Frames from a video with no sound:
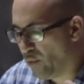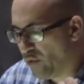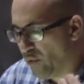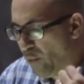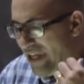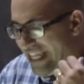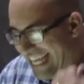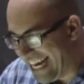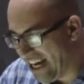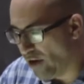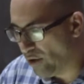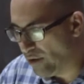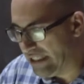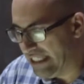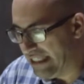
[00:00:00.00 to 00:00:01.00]

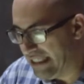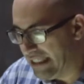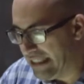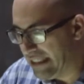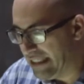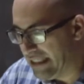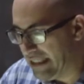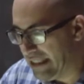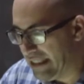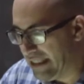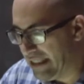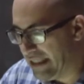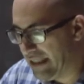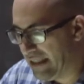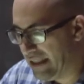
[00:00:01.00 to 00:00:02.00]
Without
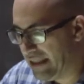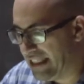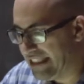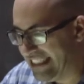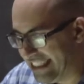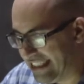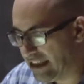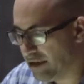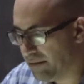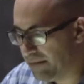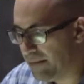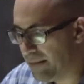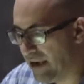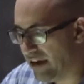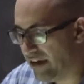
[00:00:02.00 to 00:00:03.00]
the
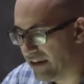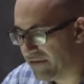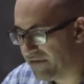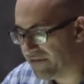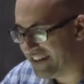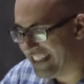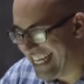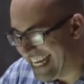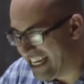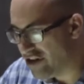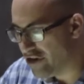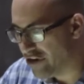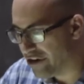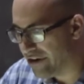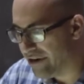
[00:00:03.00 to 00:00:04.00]
system of
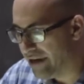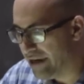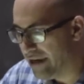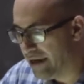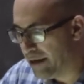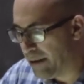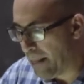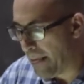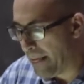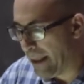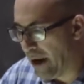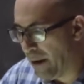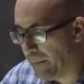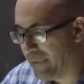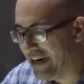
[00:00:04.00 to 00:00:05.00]
tenure
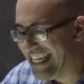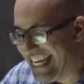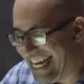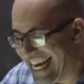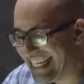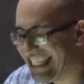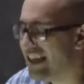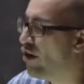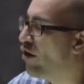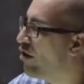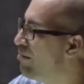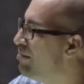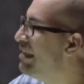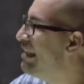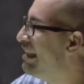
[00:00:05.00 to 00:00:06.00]
protecting our
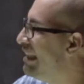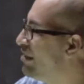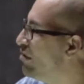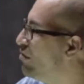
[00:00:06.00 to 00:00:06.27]
ability